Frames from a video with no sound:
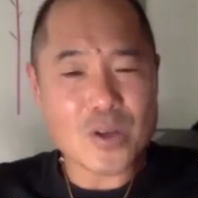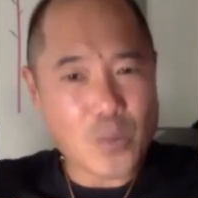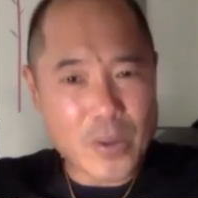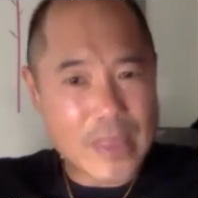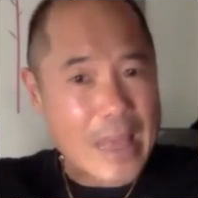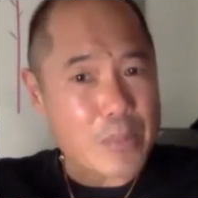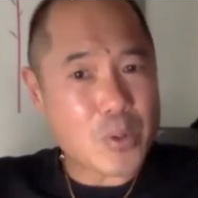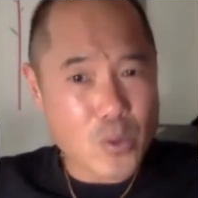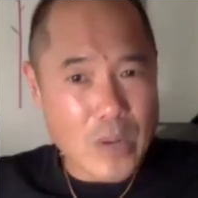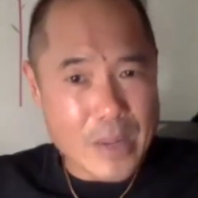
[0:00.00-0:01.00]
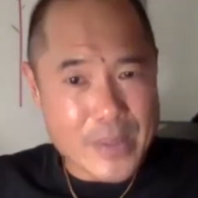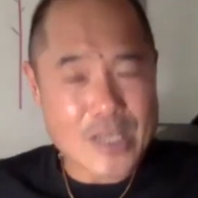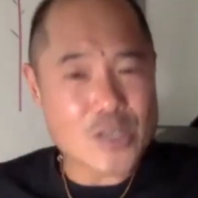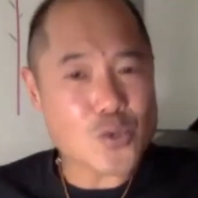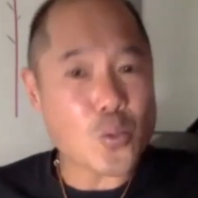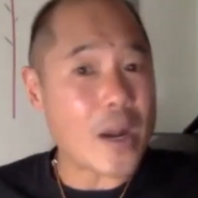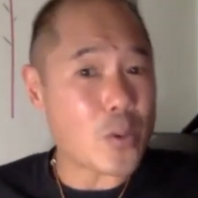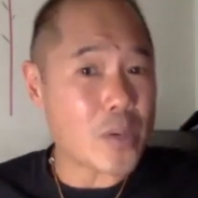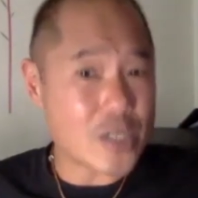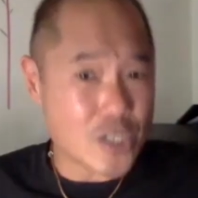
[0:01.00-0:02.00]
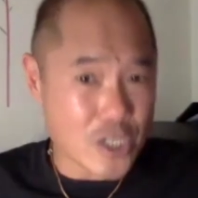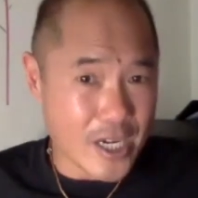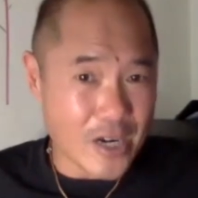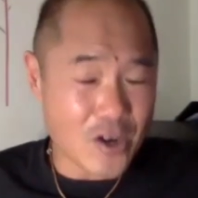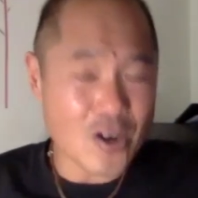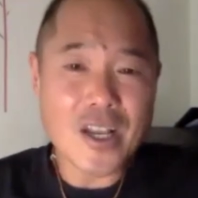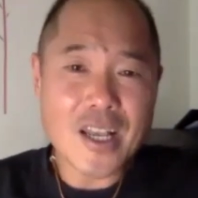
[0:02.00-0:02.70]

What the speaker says: what that program is, why one should care.